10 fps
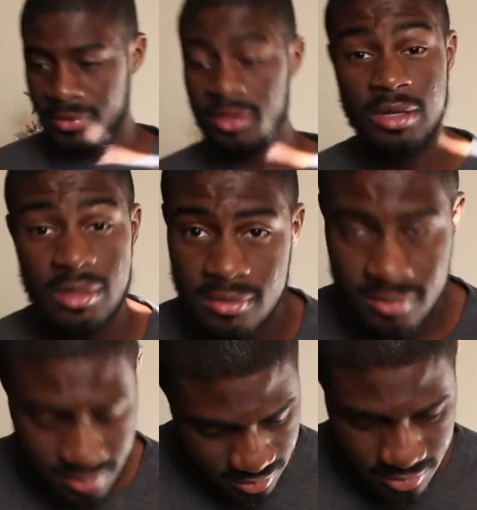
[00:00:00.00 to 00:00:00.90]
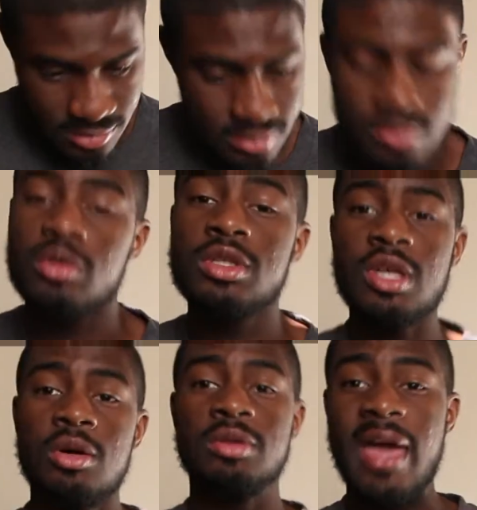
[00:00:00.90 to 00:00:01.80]
Look,
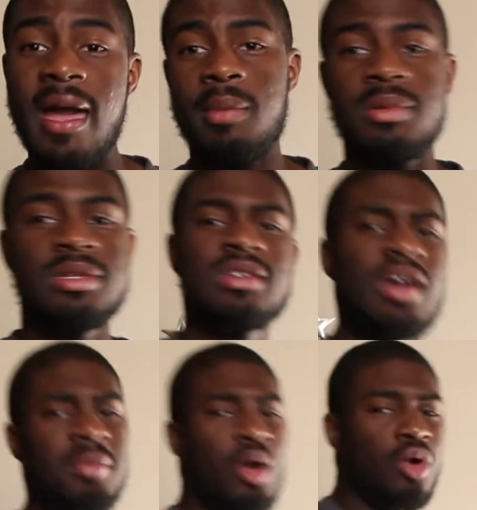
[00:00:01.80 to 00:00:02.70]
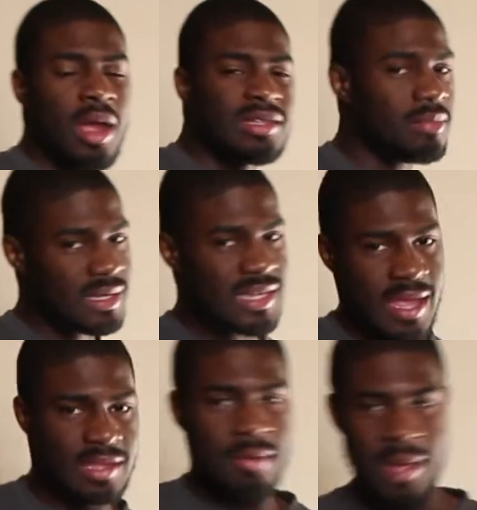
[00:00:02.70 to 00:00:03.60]
so that happens. I'm going crazy. I'm
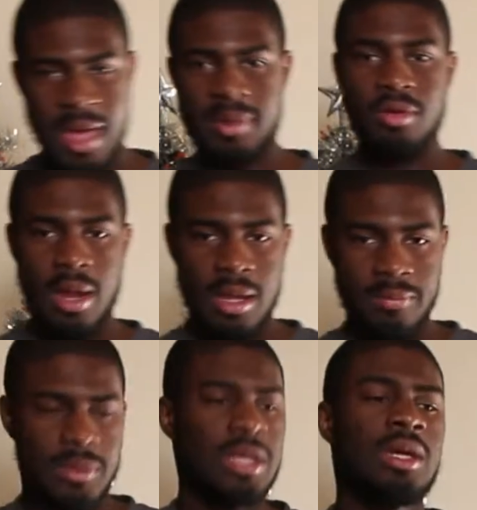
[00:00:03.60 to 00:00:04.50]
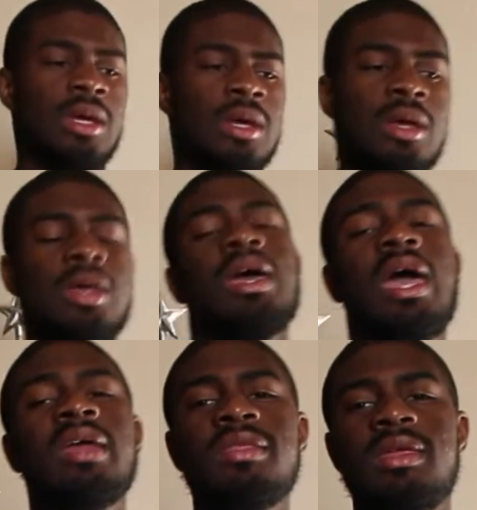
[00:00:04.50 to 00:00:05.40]
excited. I'm happy, right?
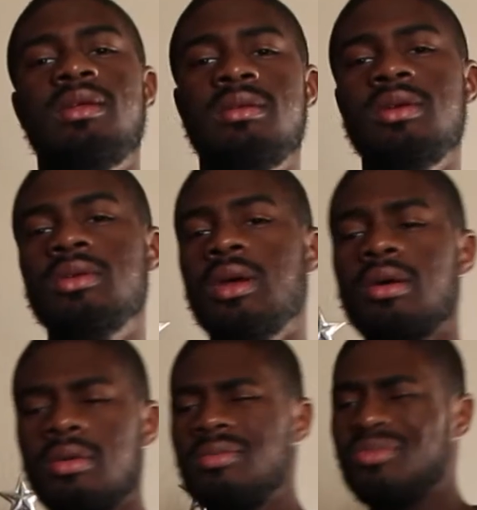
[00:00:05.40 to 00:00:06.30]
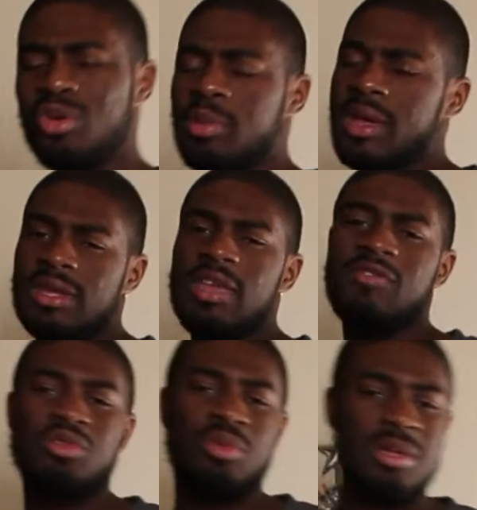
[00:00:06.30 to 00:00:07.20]
And then, you know, we're playing
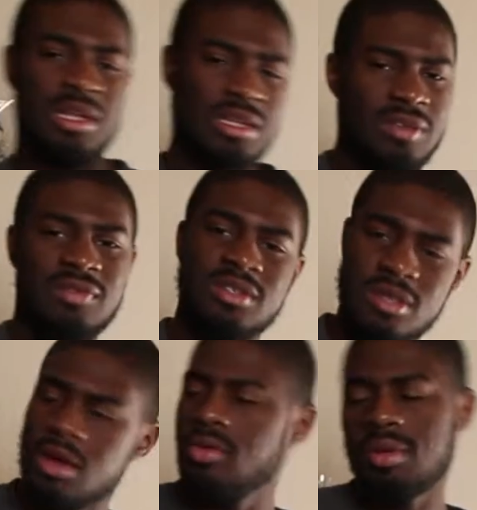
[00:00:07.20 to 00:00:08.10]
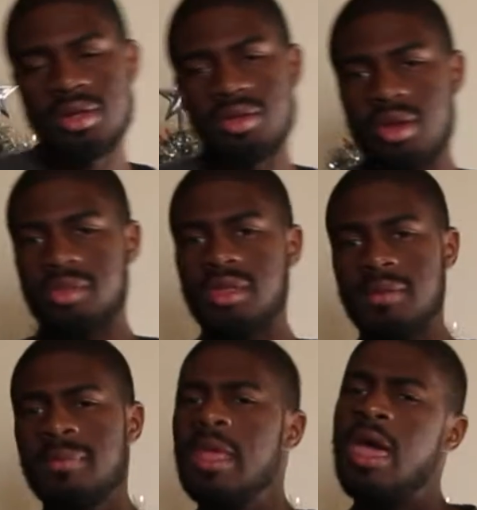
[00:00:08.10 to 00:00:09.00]
defense. We're playing defense. You know, we're doing our thing.